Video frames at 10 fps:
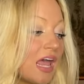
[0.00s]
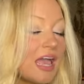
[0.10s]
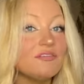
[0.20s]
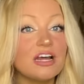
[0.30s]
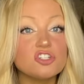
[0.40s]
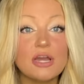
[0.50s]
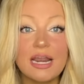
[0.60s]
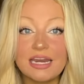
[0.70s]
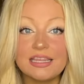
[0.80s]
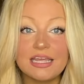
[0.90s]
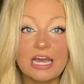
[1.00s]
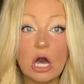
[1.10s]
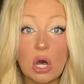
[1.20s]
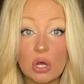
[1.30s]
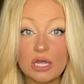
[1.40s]
I have not tried anything
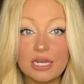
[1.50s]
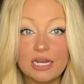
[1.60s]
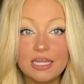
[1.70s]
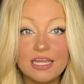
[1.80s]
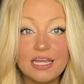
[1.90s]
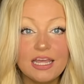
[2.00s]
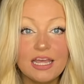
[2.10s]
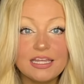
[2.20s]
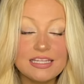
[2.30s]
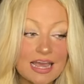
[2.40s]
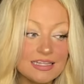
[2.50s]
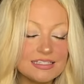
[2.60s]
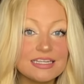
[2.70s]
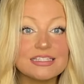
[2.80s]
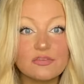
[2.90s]
on yet
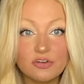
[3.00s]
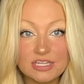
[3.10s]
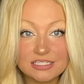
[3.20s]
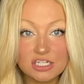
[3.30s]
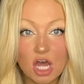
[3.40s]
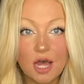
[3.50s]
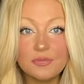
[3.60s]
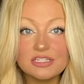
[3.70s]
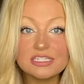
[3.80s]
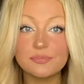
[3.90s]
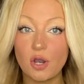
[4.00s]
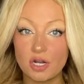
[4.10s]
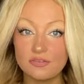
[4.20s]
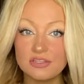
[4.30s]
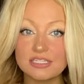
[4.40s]
except for this top. This is part
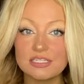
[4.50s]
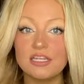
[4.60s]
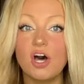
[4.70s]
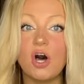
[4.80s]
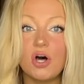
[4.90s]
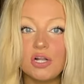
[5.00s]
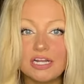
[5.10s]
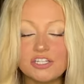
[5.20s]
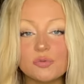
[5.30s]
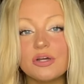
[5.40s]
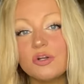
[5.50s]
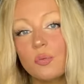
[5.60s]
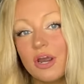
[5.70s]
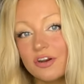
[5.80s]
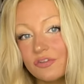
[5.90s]
of the haul. I just wanted to
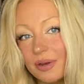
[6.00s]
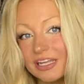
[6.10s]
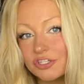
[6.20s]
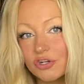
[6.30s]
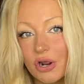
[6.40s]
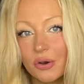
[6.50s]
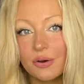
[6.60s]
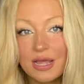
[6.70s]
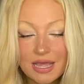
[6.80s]
wear it for my intro.